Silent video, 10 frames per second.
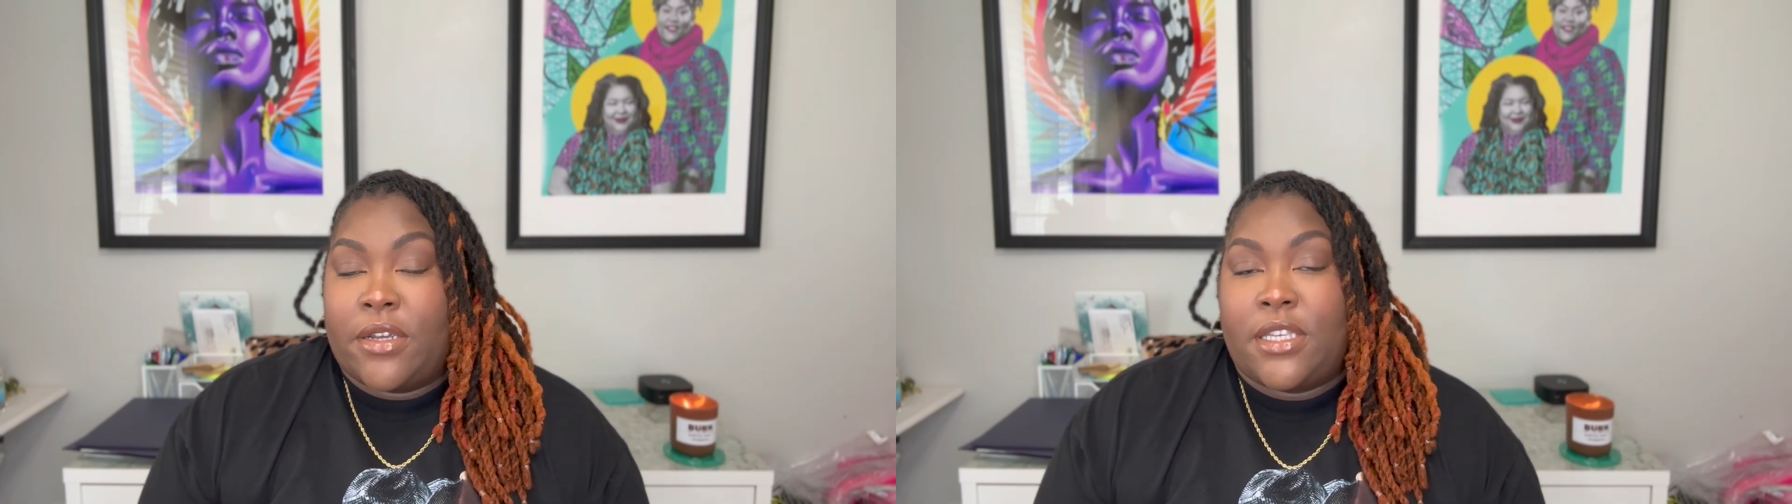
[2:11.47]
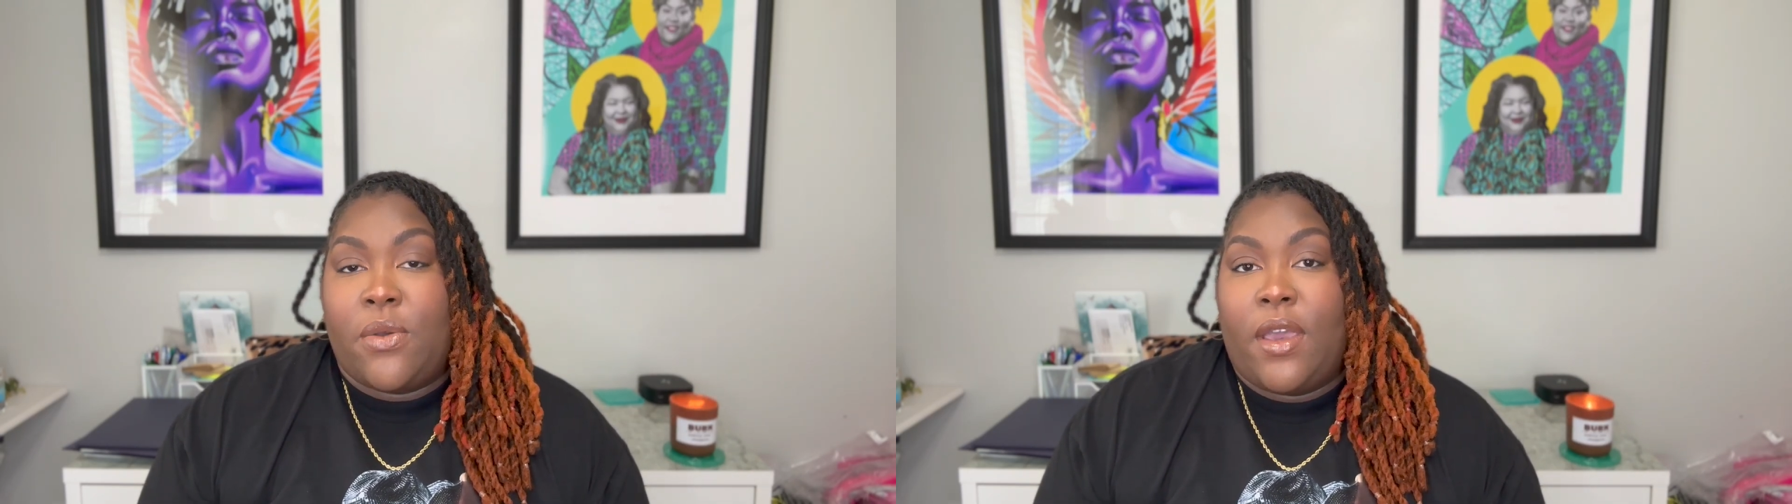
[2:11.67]

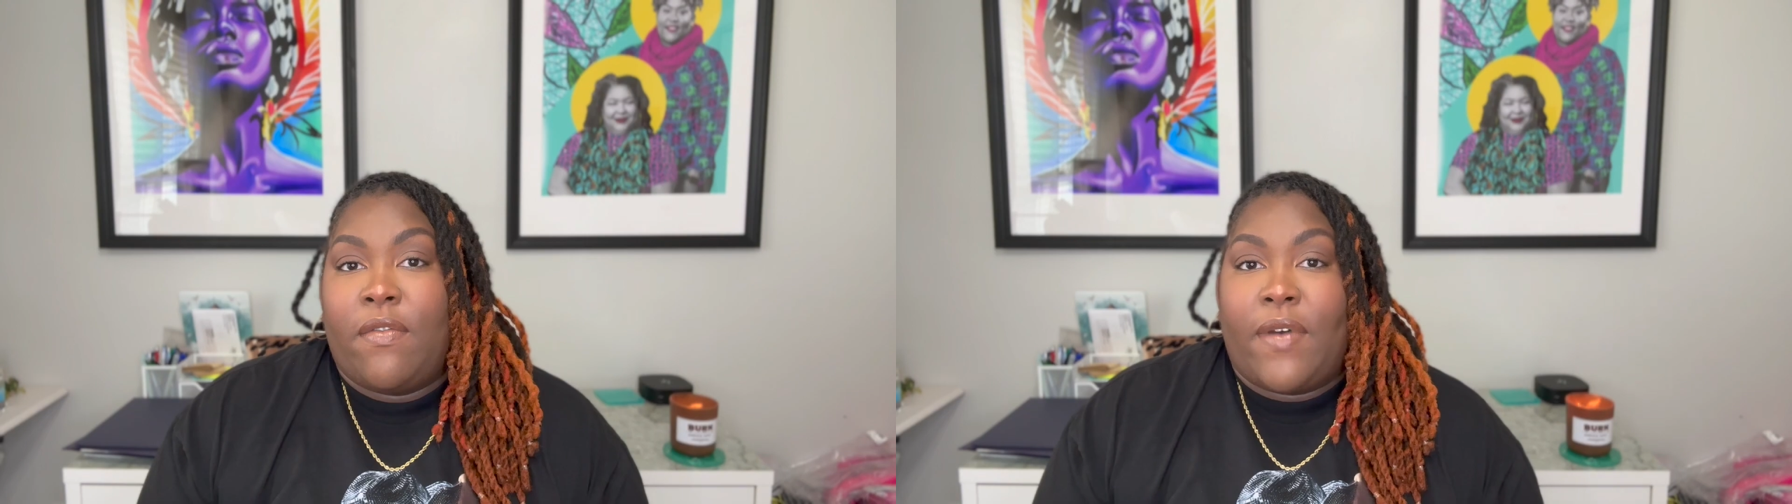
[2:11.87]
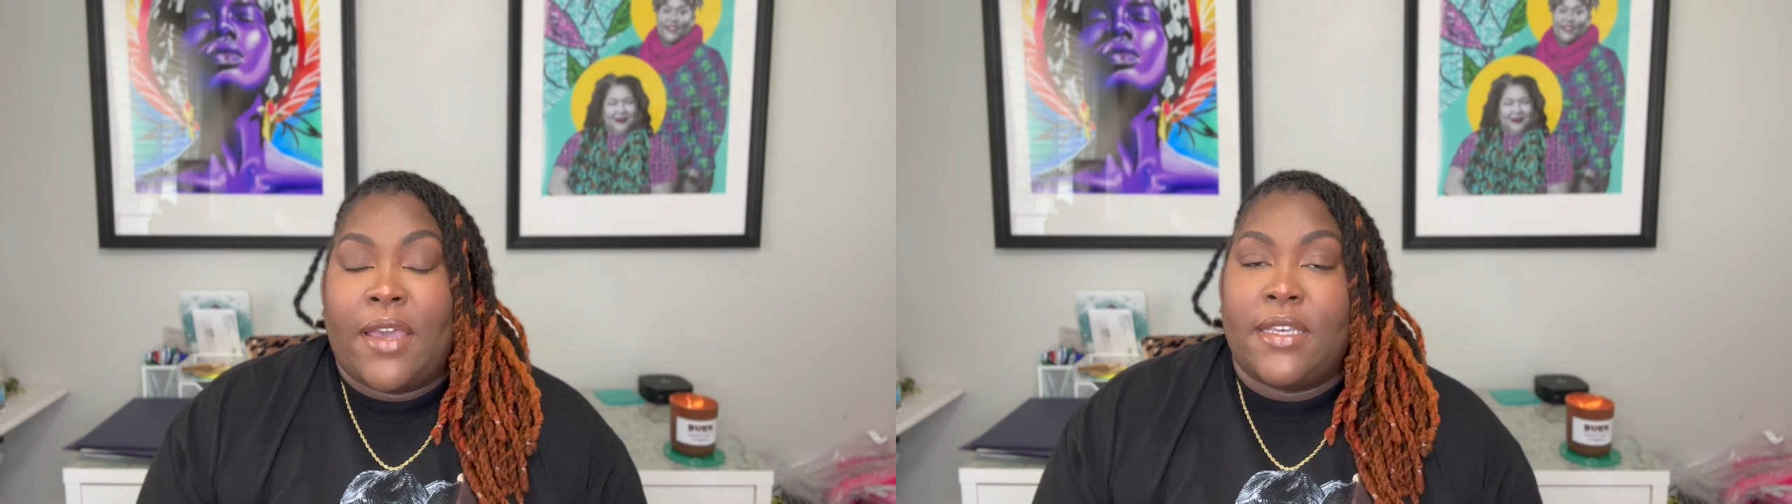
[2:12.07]
and you can
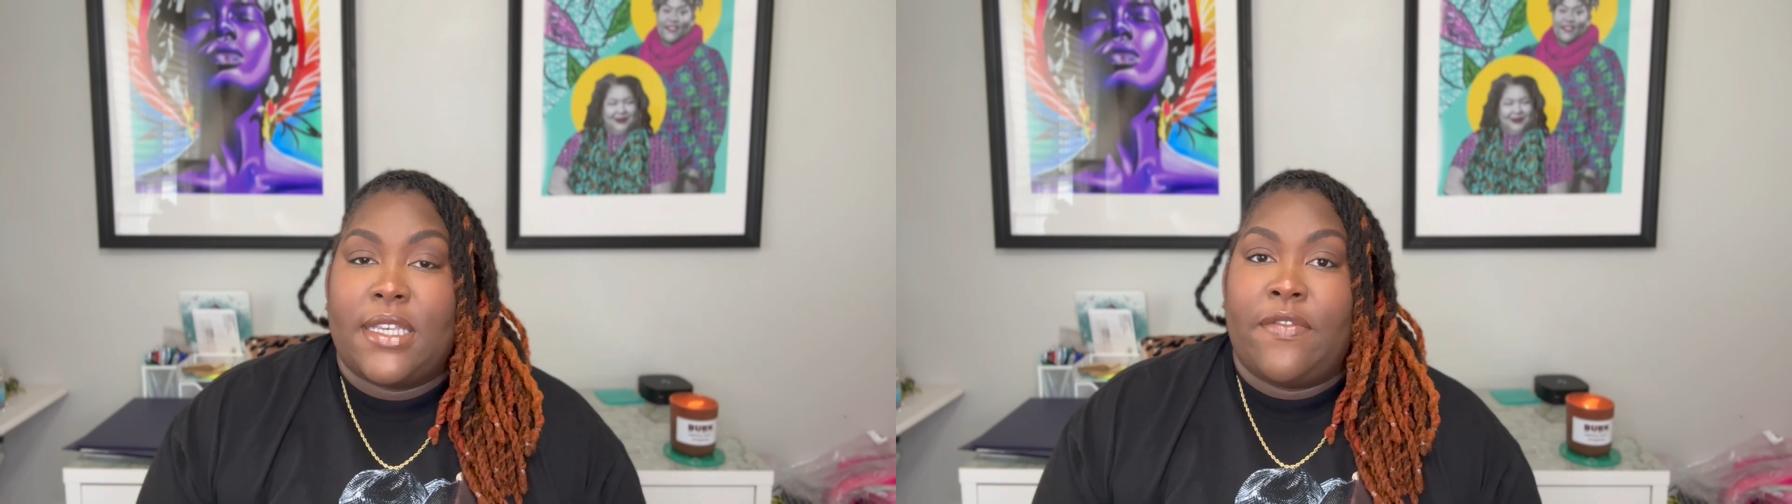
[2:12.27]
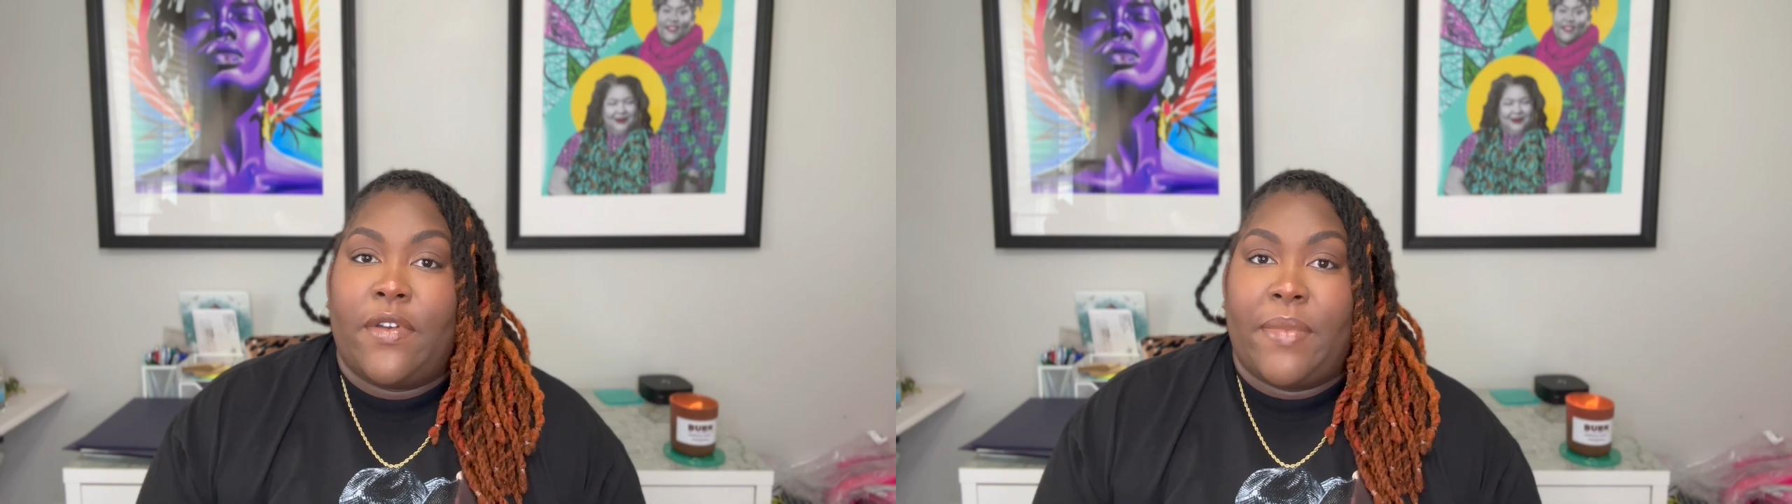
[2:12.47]
find this
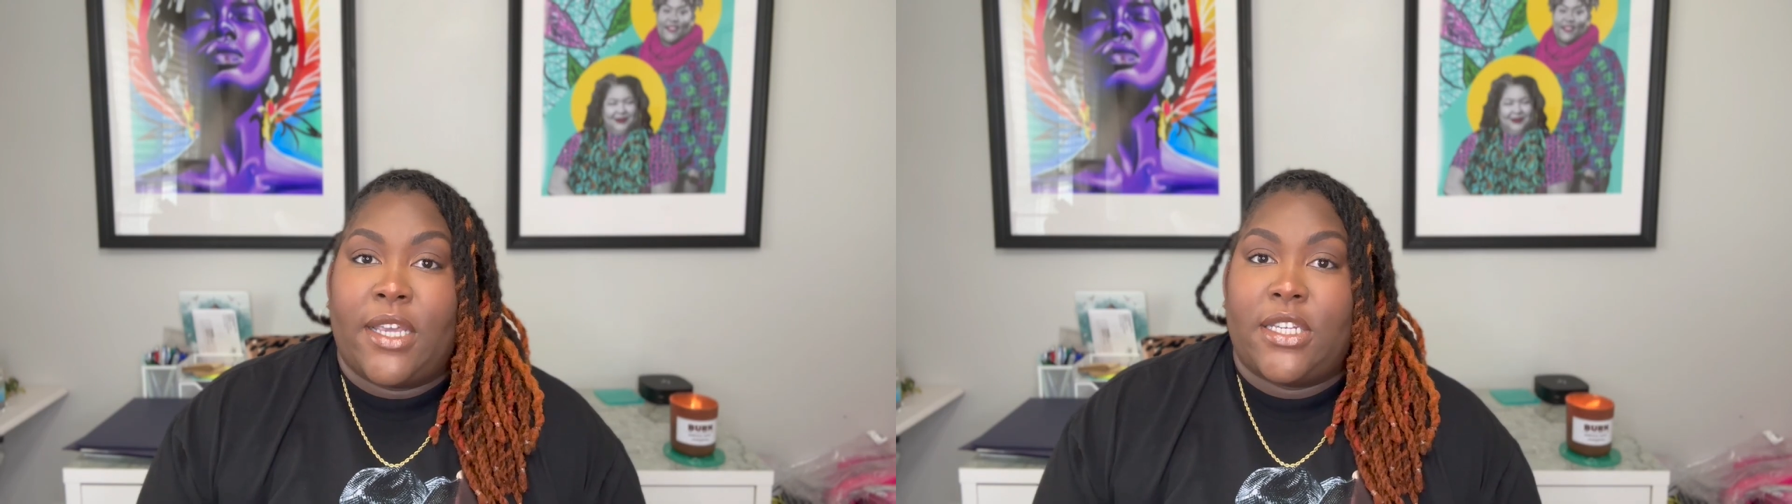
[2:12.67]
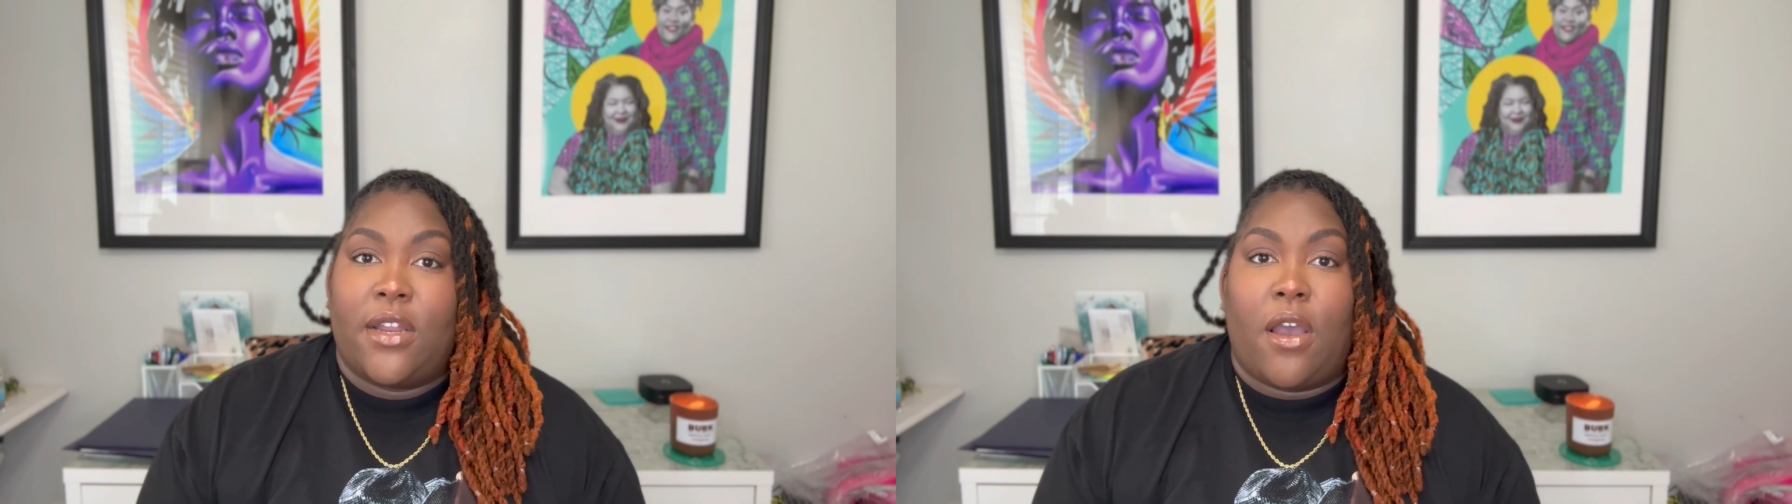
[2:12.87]
information